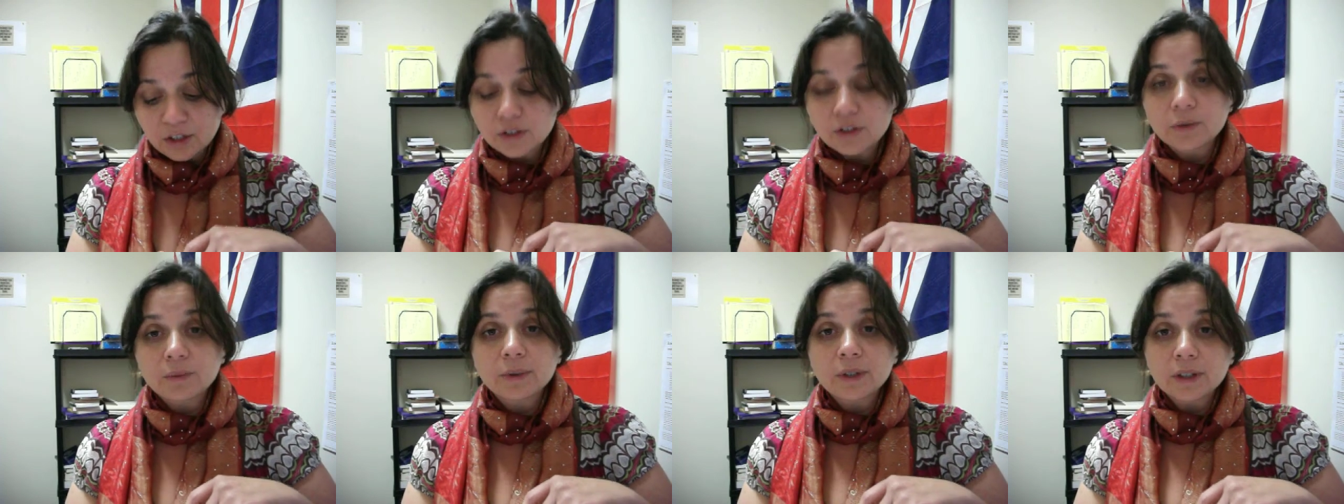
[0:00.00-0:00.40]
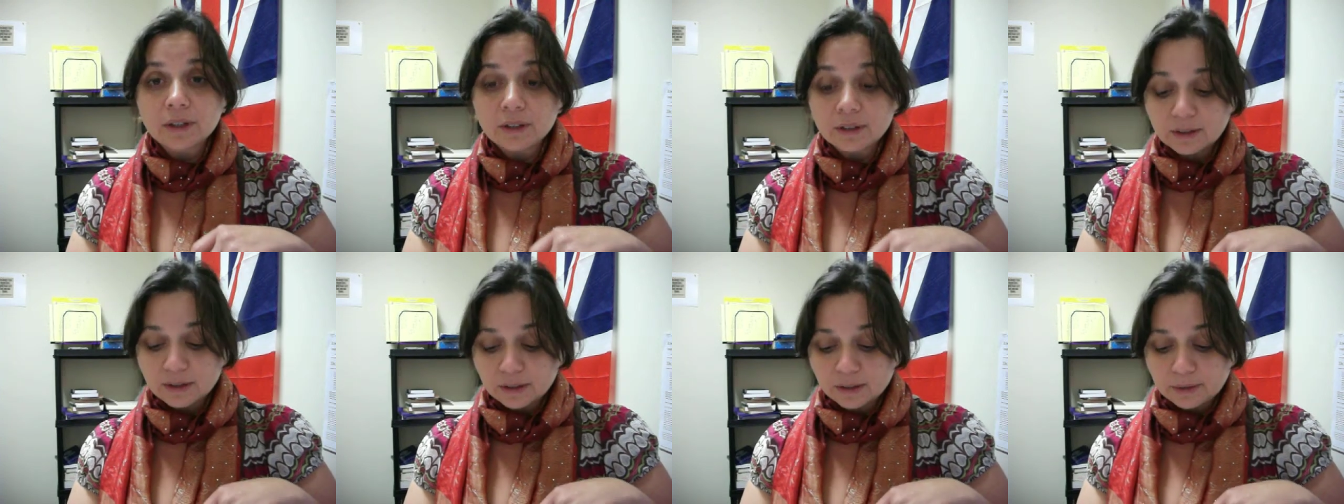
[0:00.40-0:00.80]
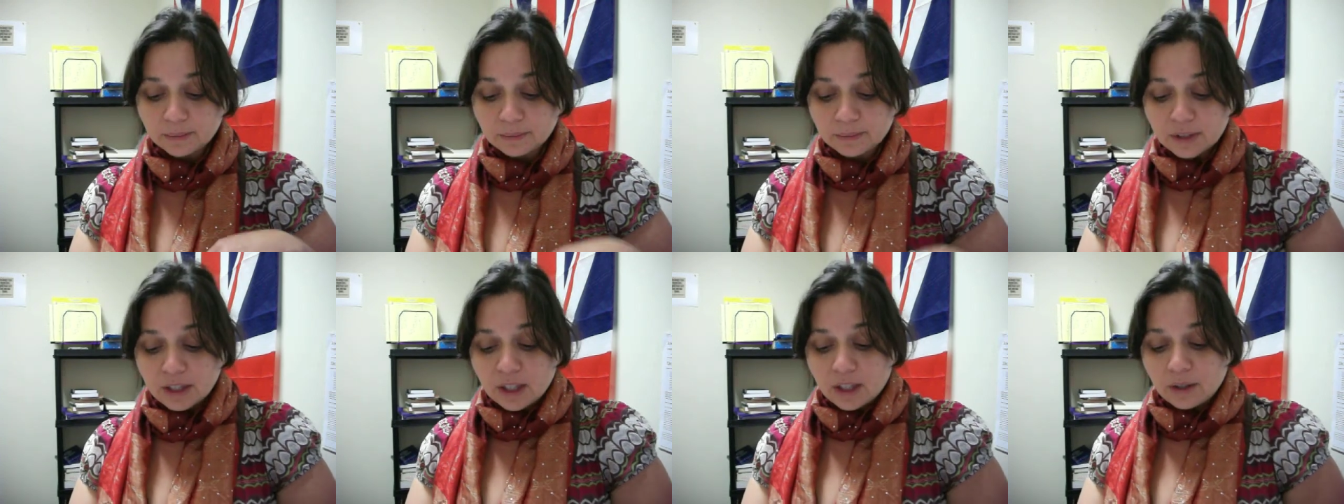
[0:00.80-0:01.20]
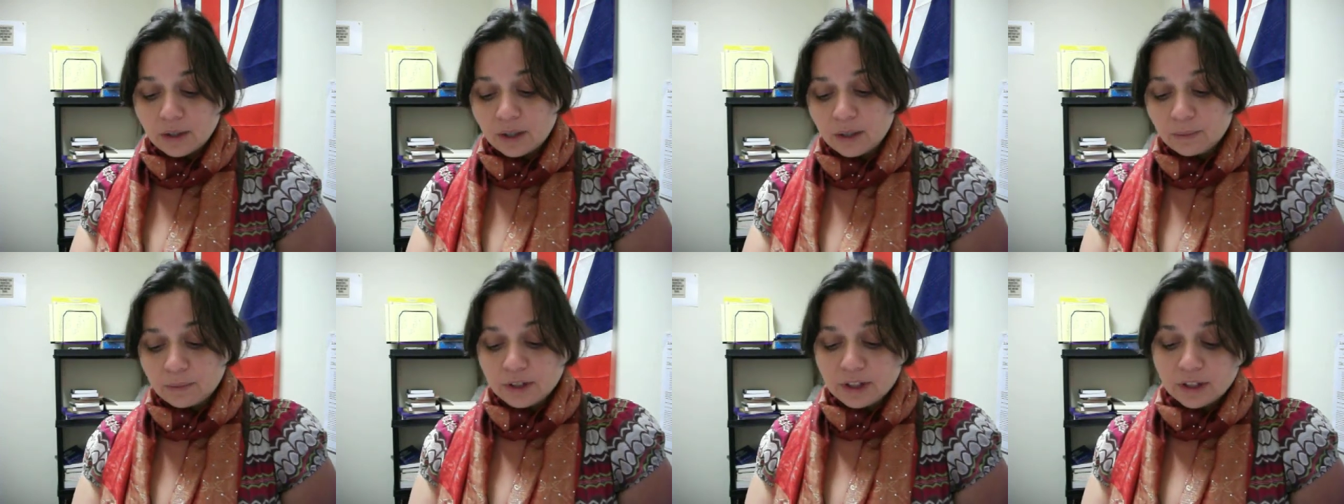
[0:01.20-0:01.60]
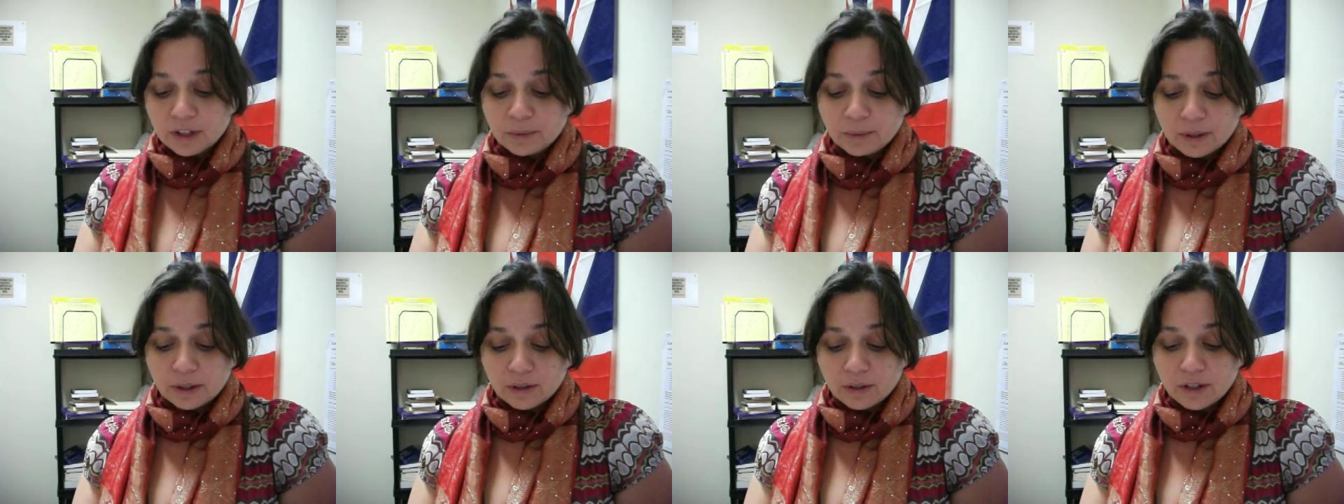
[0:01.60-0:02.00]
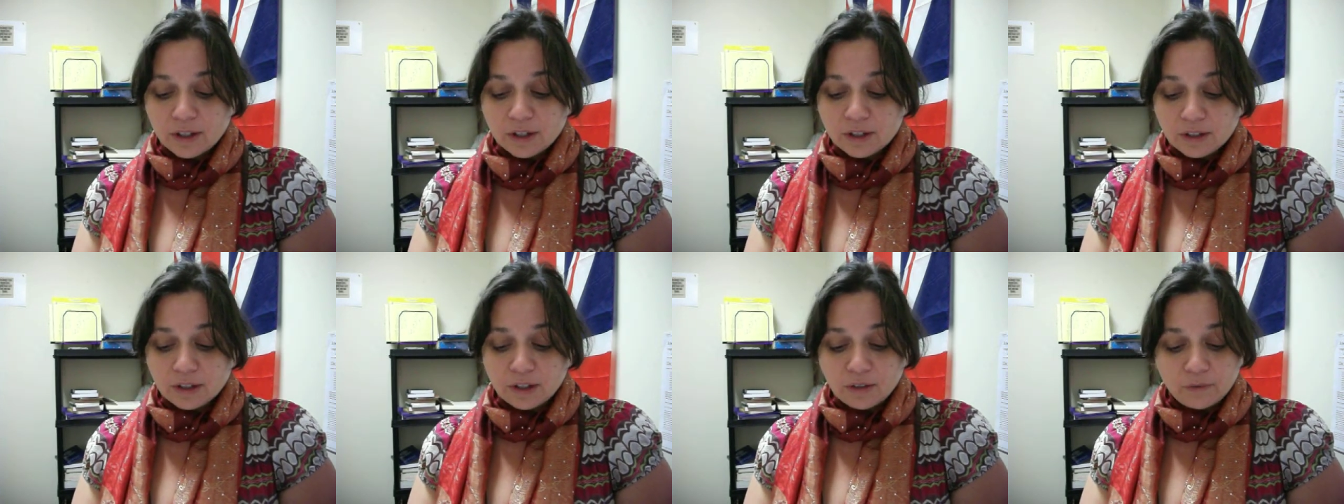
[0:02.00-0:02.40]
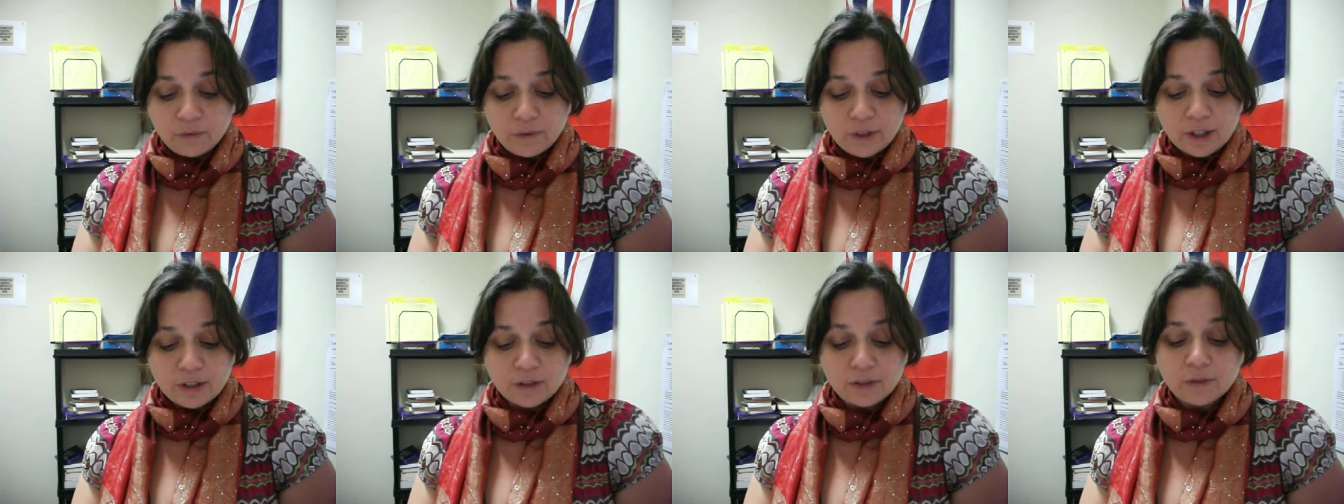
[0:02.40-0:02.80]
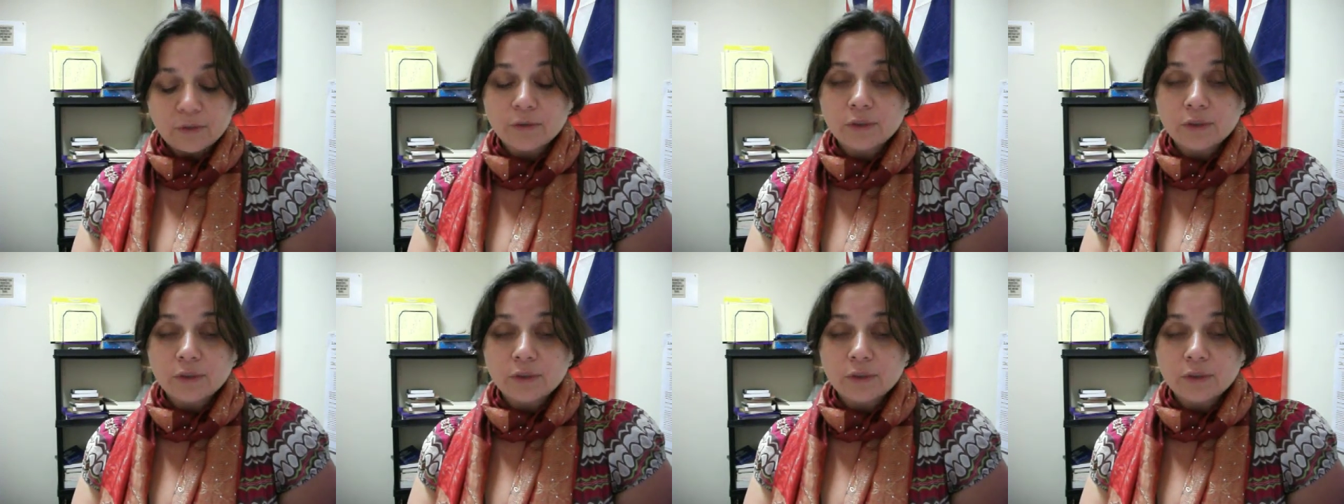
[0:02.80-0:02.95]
Surrealism, which has been largely confined to